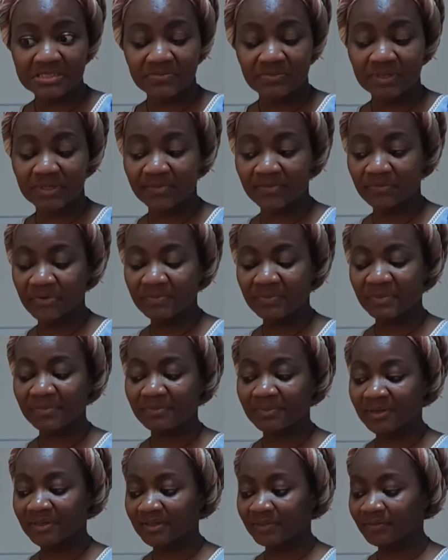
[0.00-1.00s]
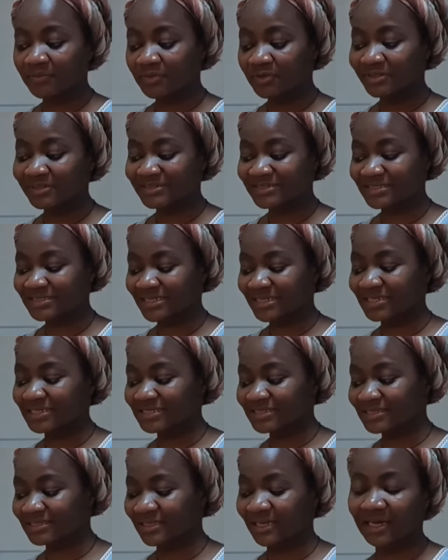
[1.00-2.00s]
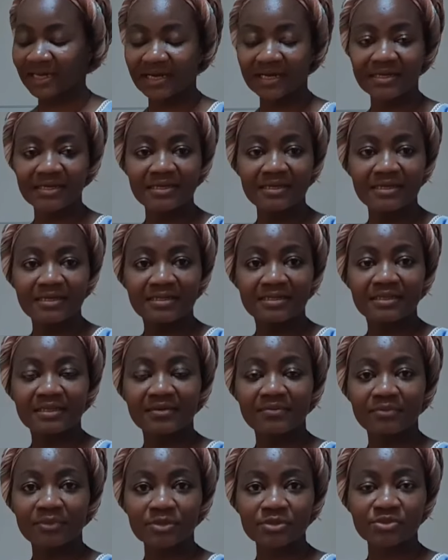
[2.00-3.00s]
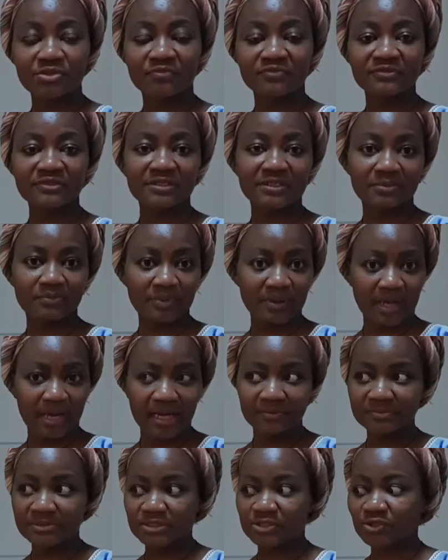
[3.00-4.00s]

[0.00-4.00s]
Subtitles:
but remember, the more it stays there, the more soft it becomes.